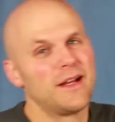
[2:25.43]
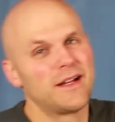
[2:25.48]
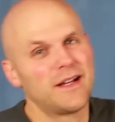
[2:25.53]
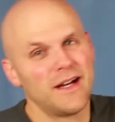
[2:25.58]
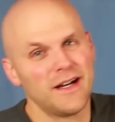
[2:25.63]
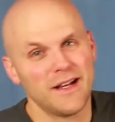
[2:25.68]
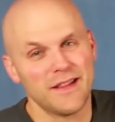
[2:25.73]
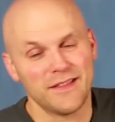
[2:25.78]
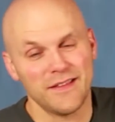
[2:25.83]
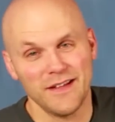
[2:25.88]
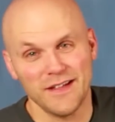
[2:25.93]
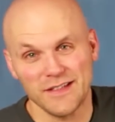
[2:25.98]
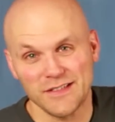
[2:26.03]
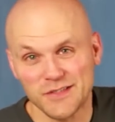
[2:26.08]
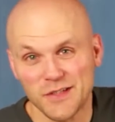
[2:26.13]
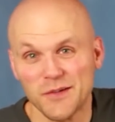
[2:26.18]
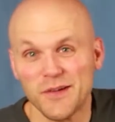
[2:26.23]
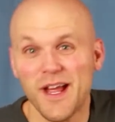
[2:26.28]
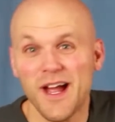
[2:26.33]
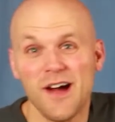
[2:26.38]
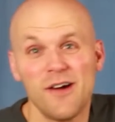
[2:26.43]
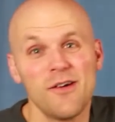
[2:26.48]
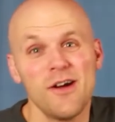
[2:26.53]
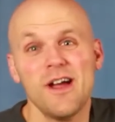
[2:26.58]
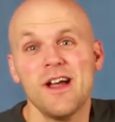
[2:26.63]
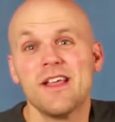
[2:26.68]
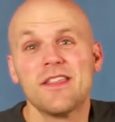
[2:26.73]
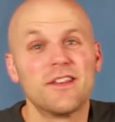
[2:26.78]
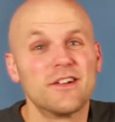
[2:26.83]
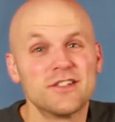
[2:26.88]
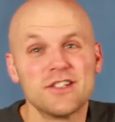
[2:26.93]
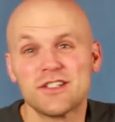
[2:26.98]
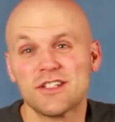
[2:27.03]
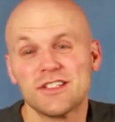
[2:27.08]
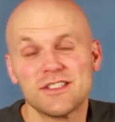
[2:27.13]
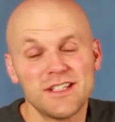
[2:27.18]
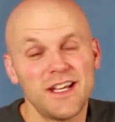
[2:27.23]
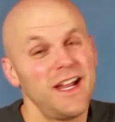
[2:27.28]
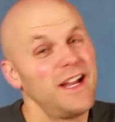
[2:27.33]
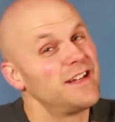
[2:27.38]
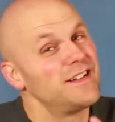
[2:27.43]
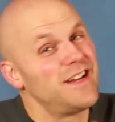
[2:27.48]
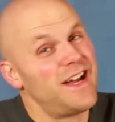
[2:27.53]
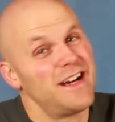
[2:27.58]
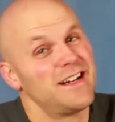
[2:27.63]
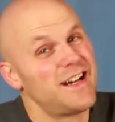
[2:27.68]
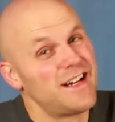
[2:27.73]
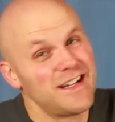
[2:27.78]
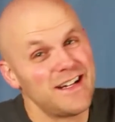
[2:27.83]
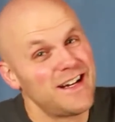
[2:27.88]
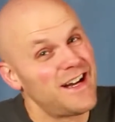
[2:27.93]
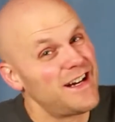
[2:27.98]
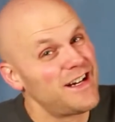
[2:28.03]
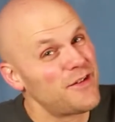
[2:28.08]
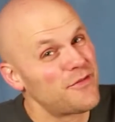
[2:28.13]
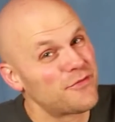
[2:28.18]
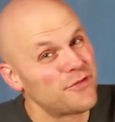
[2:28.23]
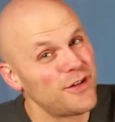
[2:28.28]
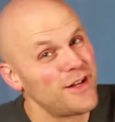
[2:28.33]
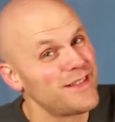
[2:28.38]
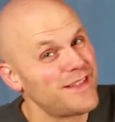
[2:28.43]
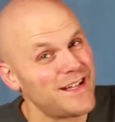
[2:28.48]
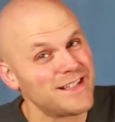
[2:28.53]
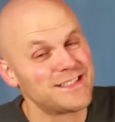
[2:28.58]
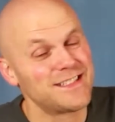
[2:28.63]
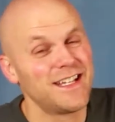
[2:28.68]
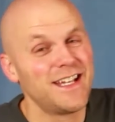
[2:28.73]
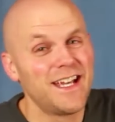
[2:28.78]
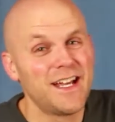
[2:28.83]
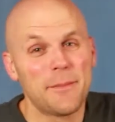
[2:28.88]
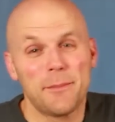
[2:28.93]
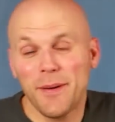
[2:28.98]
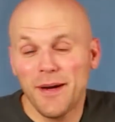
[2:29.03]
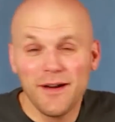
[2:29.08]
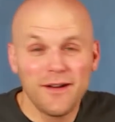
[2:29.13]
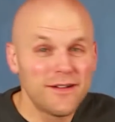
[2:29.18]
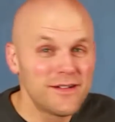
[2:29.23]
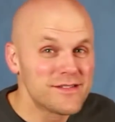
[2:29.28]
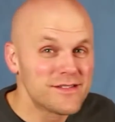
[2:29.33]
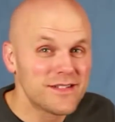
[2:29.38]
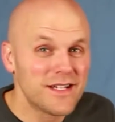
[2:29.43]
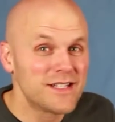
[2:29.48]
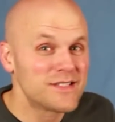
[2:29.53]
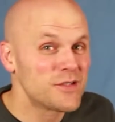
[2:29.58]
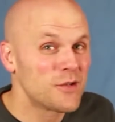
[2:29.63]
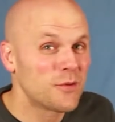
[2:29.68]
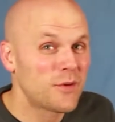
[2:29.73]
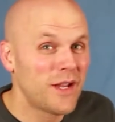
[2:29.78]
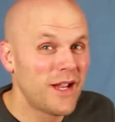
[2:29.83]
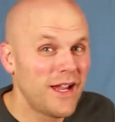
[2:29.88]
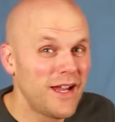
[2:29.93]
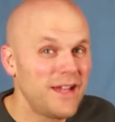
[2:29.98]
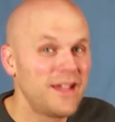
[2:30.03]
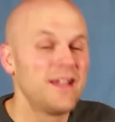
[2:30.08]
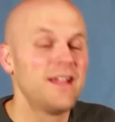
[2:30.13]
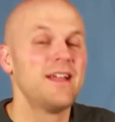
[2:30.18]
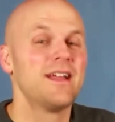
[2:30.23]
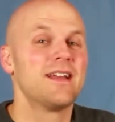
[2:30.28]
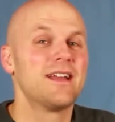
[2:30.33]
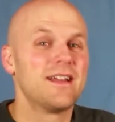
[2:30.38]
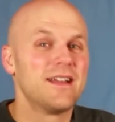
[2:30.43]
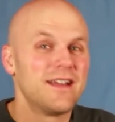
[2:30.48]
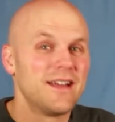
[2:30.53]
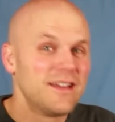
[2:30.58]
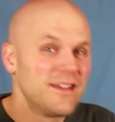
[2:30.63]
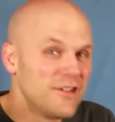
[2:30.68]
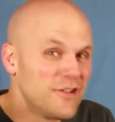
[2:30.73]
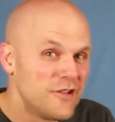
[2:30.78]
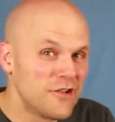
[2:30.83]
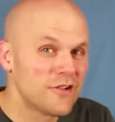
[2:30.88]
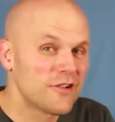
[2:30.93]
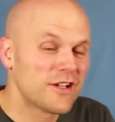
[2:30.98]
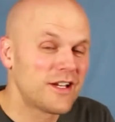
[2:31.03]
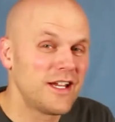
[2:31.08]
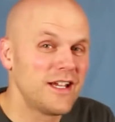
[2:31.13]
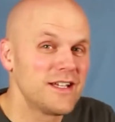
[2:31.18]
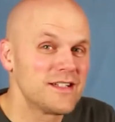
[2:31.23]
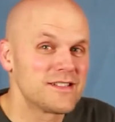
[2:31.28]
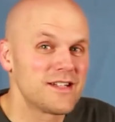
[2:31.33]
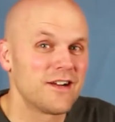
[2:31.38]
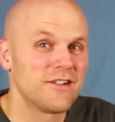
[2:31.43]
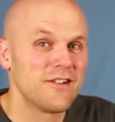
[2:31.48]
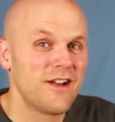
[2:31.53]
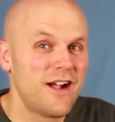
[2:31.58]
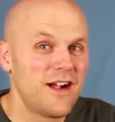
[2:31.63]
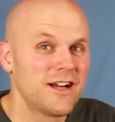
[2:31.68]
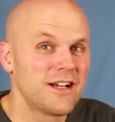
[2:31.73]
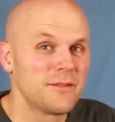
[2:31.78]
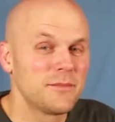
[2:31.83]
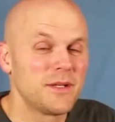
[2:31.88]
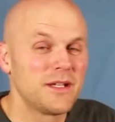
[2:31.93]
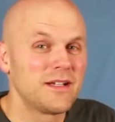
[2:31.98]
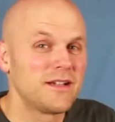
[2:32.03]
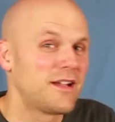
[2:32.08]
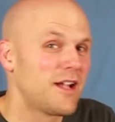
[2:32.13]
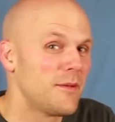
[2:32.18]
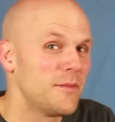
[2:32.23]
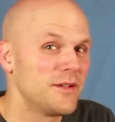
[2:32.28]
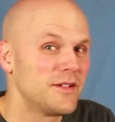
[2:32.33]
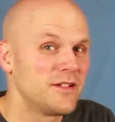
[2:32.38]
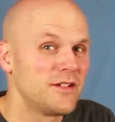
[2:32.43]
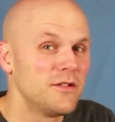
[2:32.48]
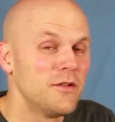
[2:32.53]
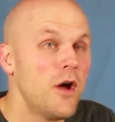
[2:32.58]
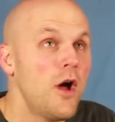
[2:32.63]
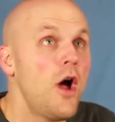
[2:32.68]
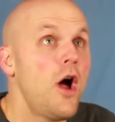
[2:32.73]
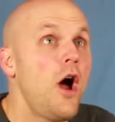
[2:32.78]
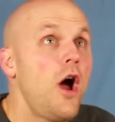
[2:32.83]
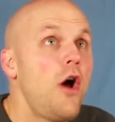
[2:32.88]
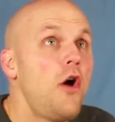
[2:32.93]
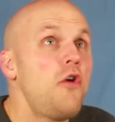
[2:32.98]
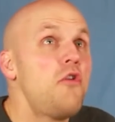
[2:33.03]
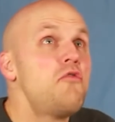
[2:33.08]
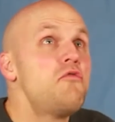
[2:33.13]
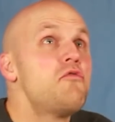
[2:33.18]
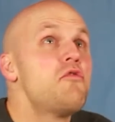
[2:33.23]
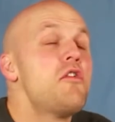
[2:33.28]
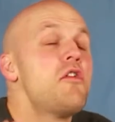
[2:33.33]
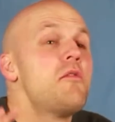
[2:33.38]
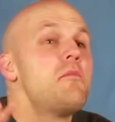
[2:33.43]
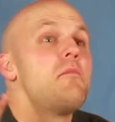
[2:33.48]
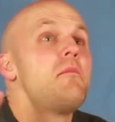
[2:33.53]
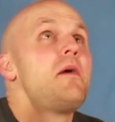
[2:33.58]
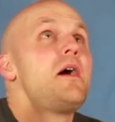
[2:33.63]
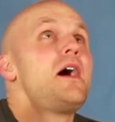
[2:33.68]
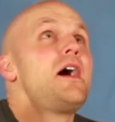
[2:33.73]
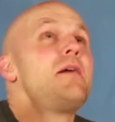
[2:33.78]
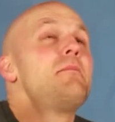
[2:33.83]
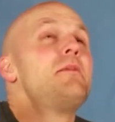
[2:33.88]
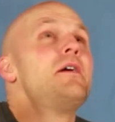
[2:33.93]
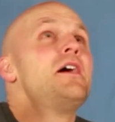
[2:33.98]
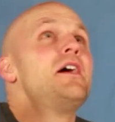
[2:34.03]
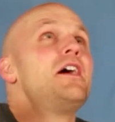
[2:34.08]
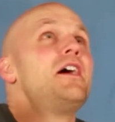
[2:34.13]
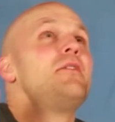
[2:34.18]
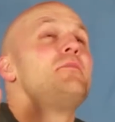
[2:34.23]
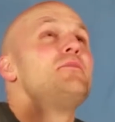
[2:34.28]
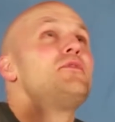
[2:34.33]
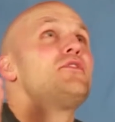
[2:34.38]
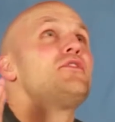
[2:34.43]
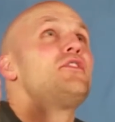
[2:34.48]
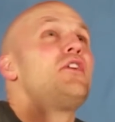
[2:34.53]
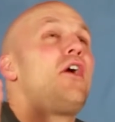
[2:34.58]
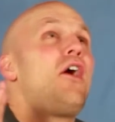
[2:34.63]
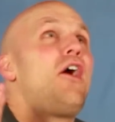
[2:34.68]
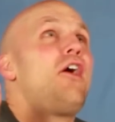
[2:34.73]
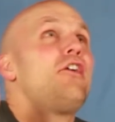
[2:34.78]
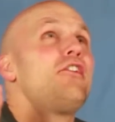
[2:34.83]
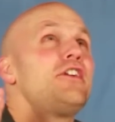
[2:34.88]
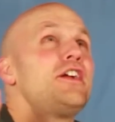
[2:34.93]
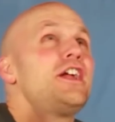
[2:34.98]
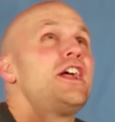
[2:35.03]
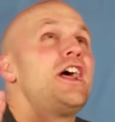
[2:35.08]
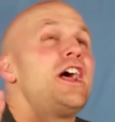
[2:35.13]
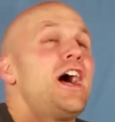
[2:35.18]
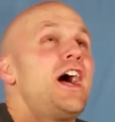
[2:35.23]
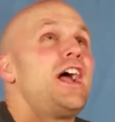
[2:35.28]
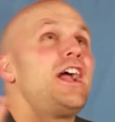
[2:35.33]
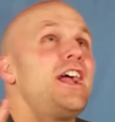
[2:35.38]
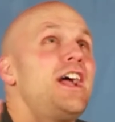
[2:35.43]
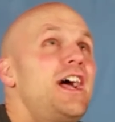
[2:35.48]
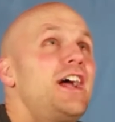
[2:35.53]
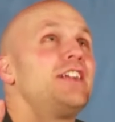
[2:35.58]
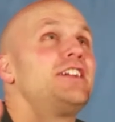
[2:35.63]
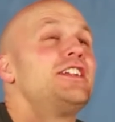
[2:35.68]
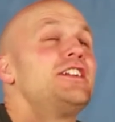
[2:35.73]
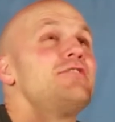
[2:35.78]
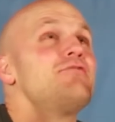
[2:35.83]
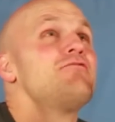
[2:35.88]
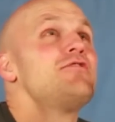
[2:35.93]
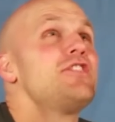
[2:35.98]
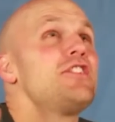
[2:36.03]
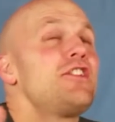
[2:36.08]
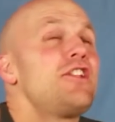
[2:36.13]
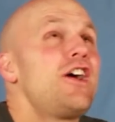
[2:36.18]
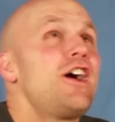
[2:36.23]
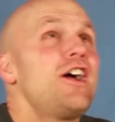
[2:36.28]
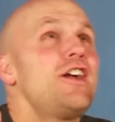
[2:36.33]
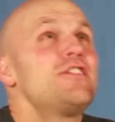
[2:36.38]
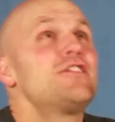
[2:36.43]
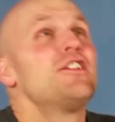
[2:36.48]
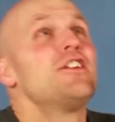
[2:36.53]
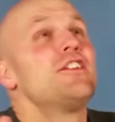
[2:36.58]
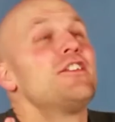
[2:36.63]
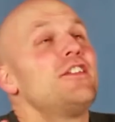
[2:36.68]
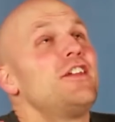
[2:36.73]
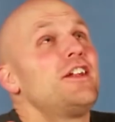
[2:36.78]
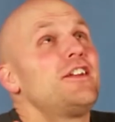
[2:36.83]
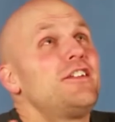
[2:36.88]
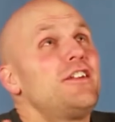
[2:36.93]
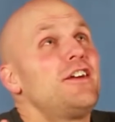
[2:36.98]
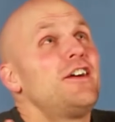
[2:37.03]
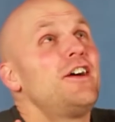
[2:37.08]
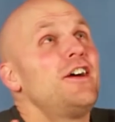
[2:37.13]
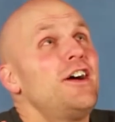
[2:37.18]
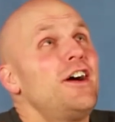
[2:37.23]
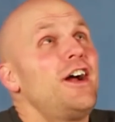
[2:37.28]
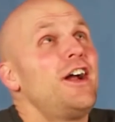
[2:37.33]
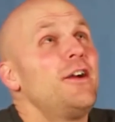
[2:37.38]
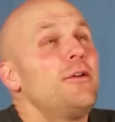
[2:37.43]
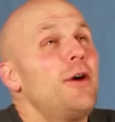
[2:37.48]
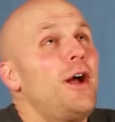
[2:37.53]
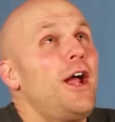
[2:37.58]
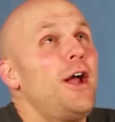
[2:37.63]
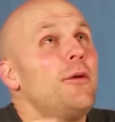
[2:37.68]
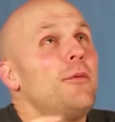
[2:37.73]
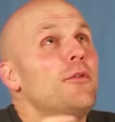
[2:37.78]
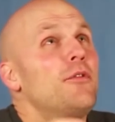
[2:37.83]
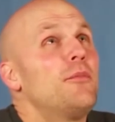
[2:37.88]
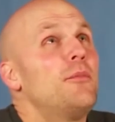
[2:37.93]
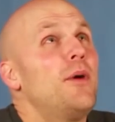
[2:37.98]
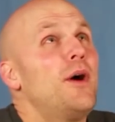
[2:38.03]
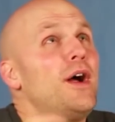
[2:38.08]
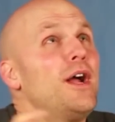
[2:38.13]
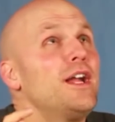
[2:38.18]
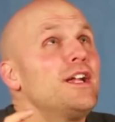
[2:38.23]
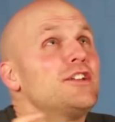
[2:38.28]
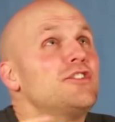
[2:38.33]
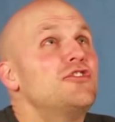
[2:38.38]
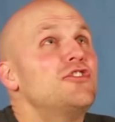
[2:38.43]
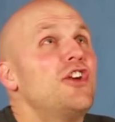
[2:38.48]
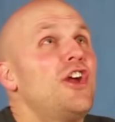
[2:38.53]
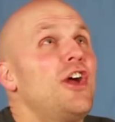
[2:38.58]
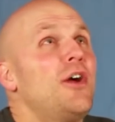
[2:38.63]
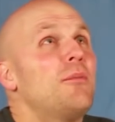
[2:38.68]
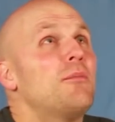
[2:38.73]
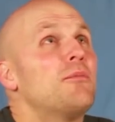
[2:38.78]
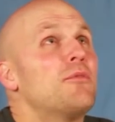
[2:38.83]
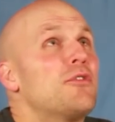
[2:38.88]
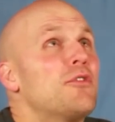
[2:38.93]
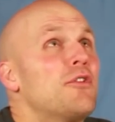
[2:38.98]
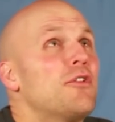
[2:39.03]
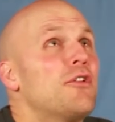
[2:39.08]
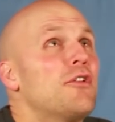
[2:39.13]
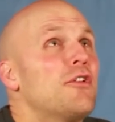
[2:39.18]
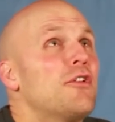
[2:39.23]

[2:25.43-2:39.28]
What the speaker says: kind of thing. So now they're just going to say, hey, $9.99 up front, that's it, parents, it's okay. Your kids are not going to be coming to you, oh, Mom, I'm sorry, I didn't realize that I was buying gems.